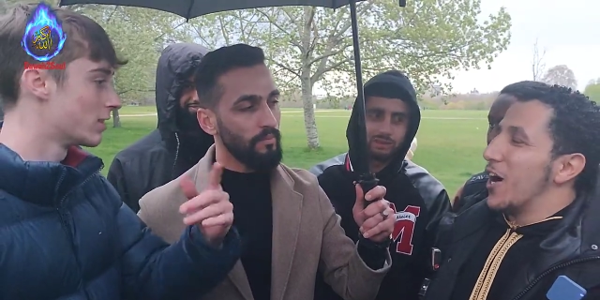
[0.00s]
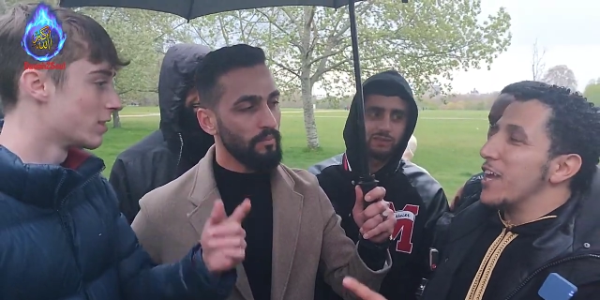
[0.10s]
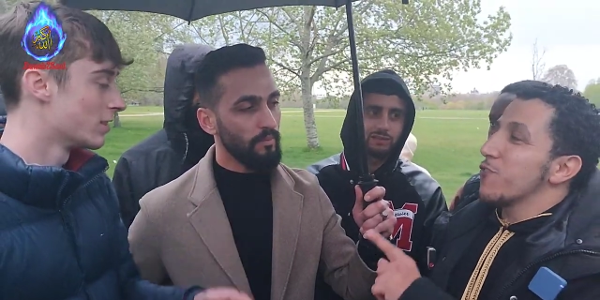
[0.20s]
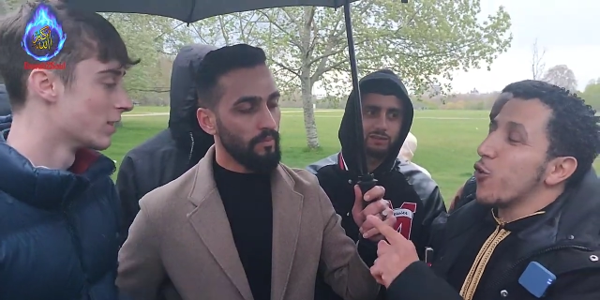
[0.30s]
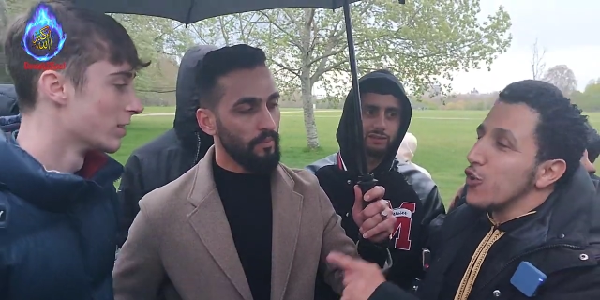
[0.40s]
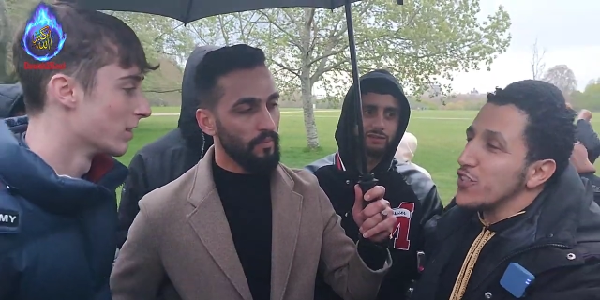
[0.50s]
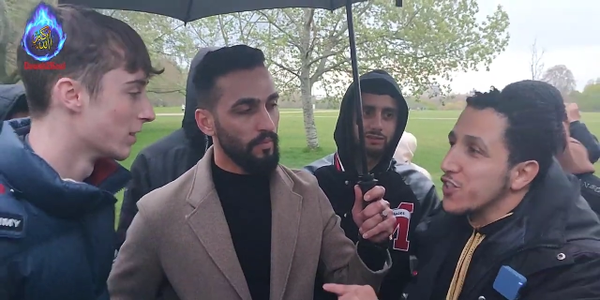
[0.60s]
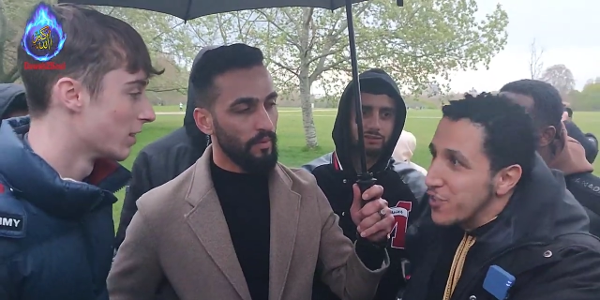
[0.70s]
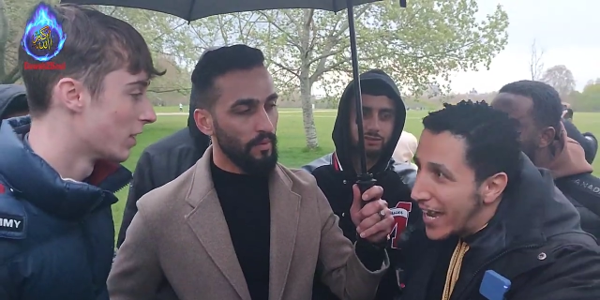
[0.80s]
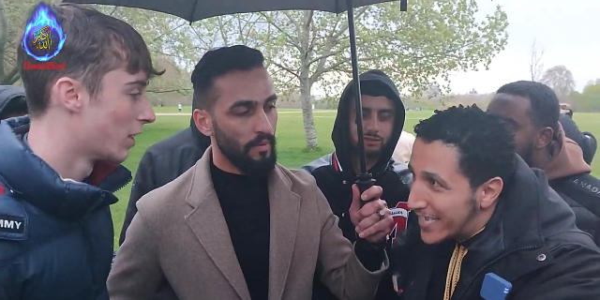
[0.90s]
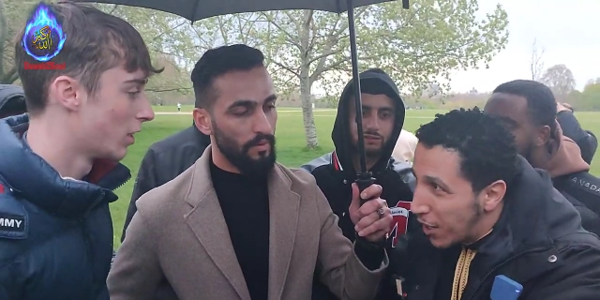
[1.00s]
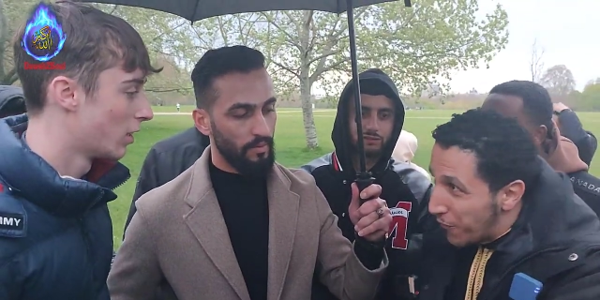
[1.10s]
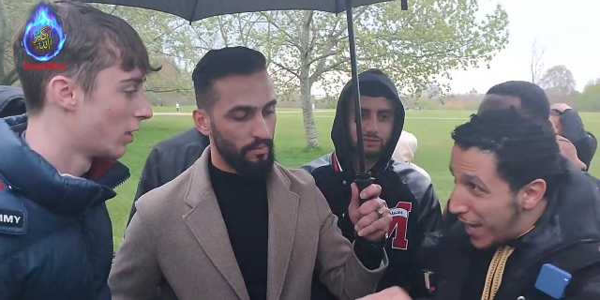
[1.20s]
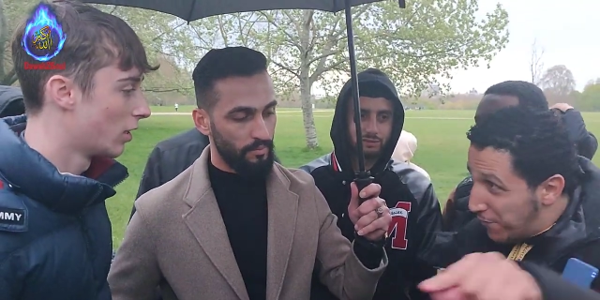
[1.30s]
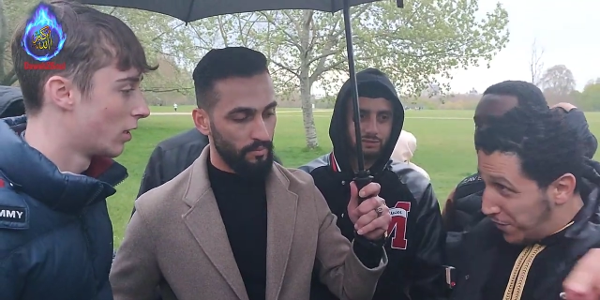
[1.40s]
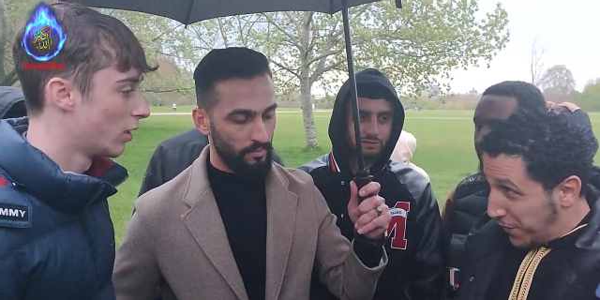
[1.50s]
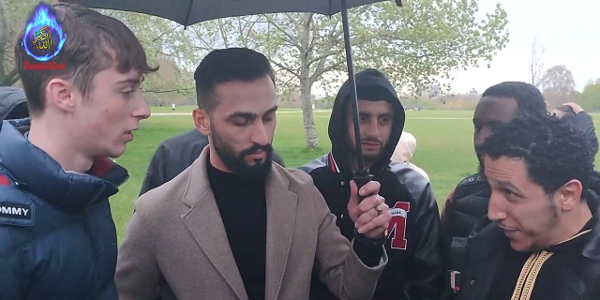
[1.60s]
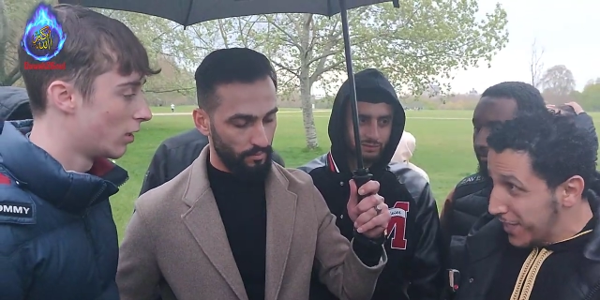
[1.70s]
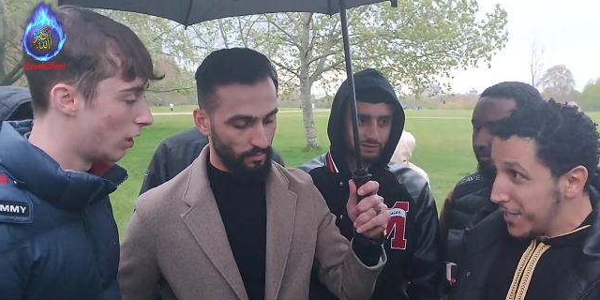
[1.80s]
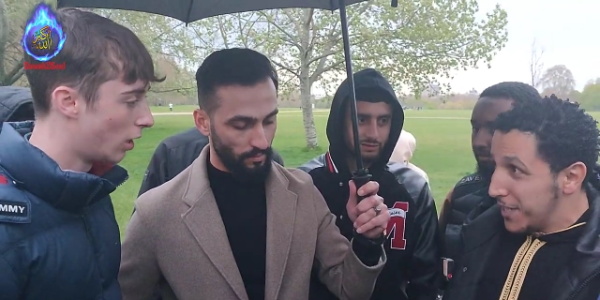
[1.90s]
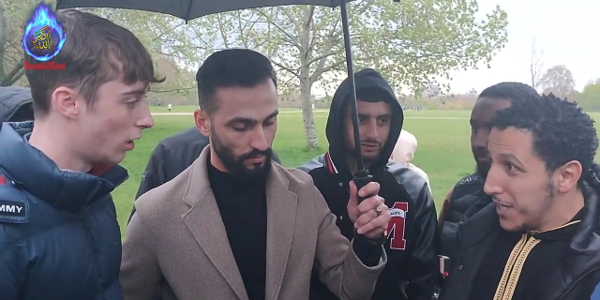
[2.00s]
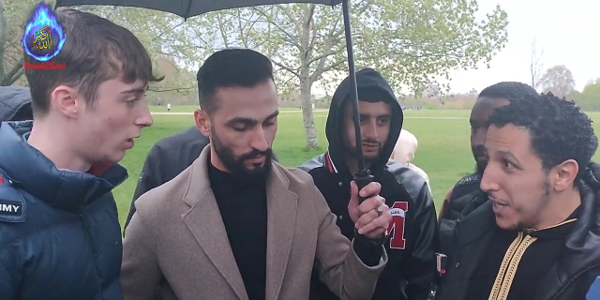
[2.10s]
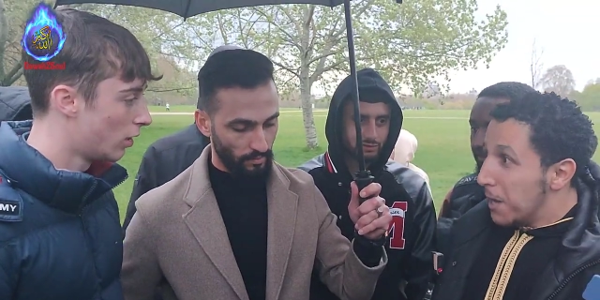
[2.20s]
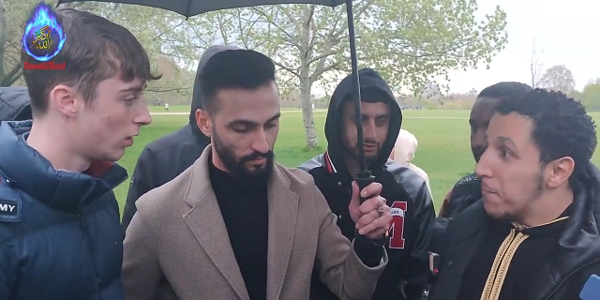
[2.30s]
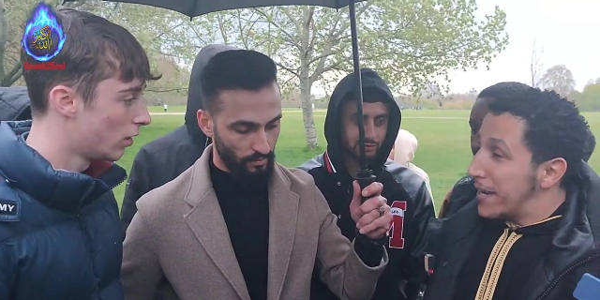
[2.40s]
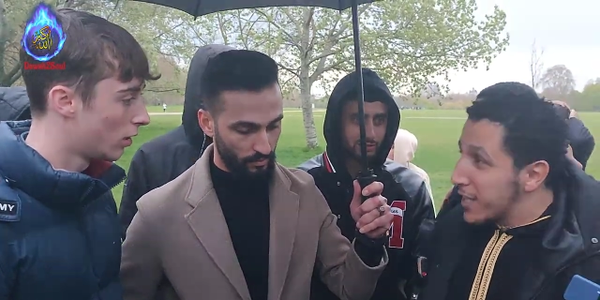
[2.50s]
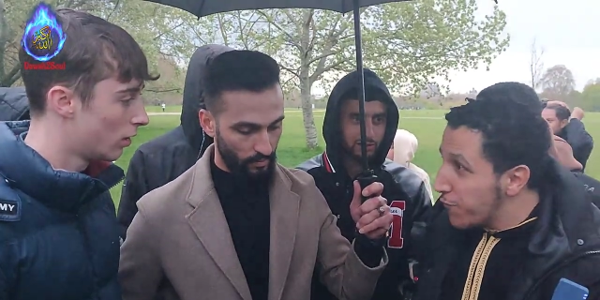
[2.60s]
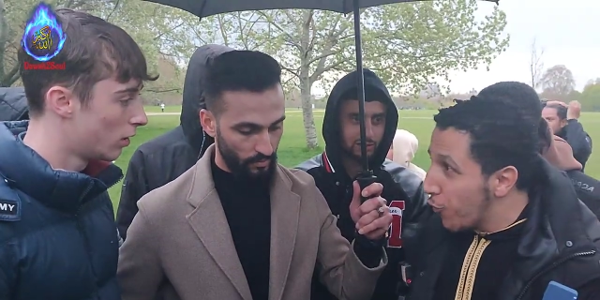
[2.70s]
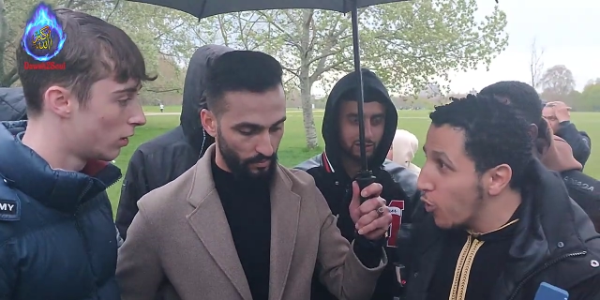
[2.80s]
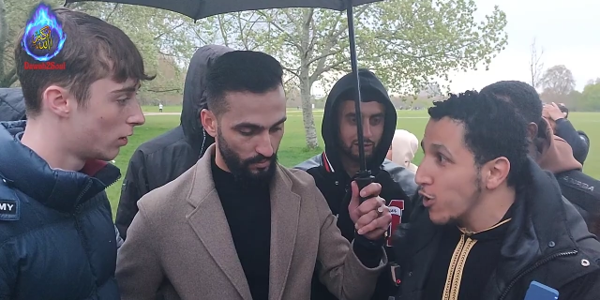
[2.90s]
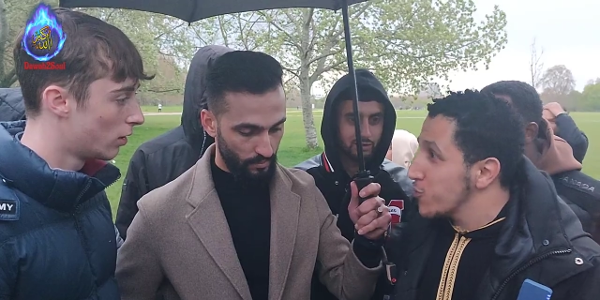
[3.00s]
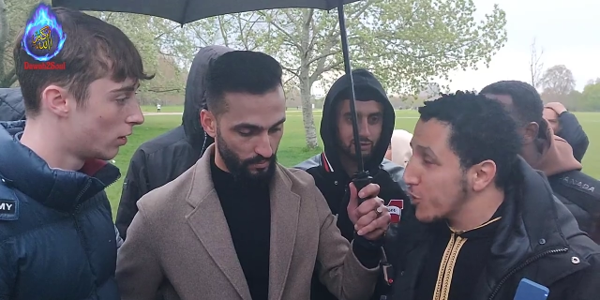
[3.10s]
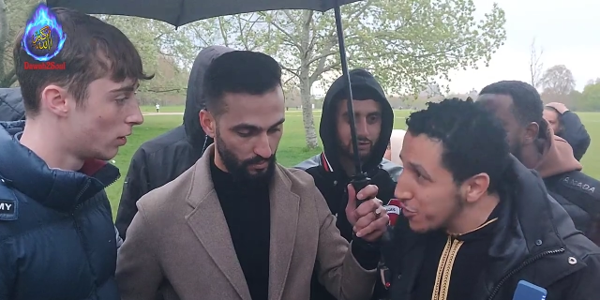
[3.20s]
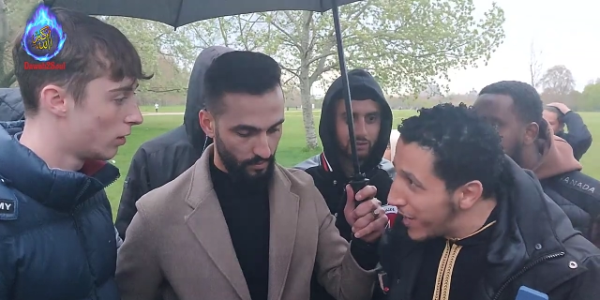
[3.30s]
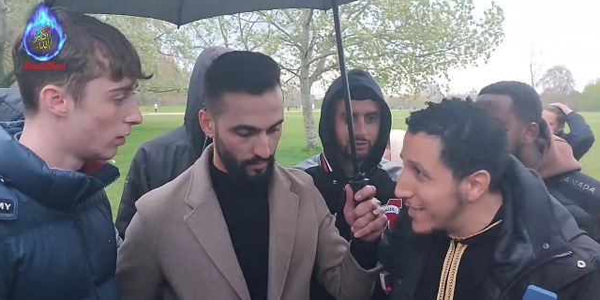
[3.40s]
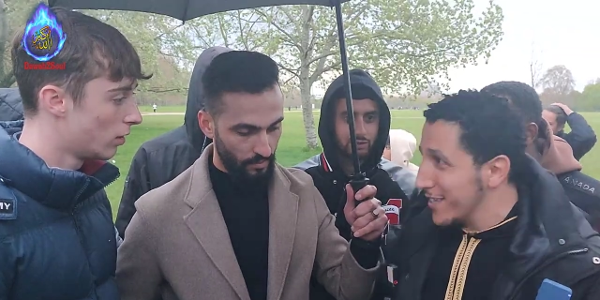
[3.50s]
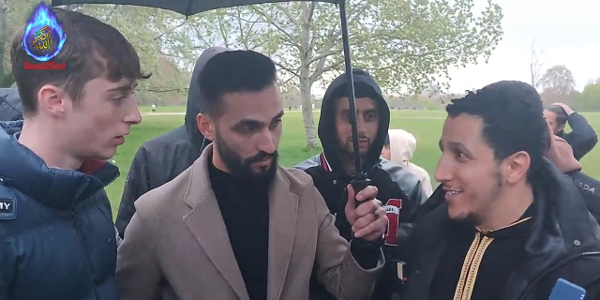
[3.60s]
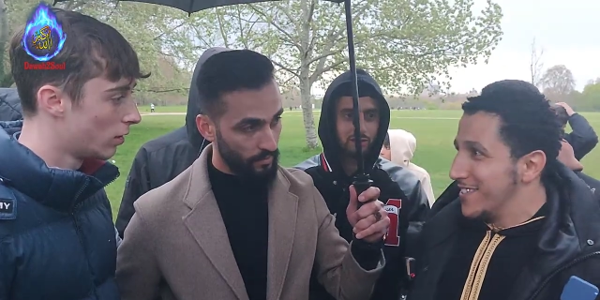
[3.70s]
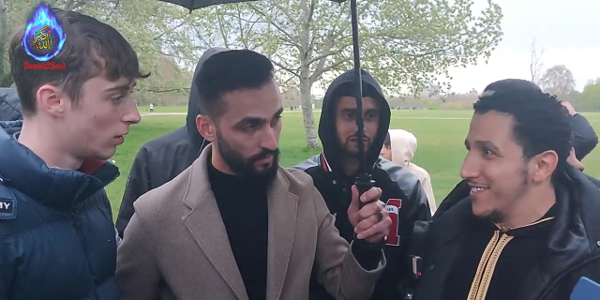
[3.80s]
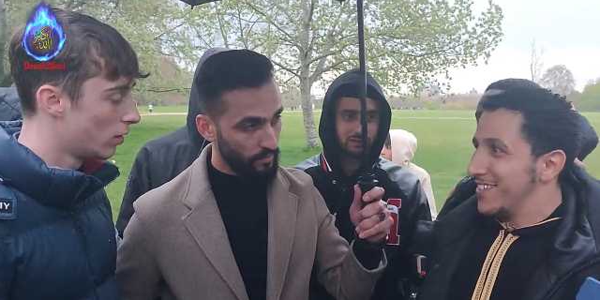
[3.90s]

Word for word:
Speaker 1: no. If God is creator of everything, yeah. by default, God's not created.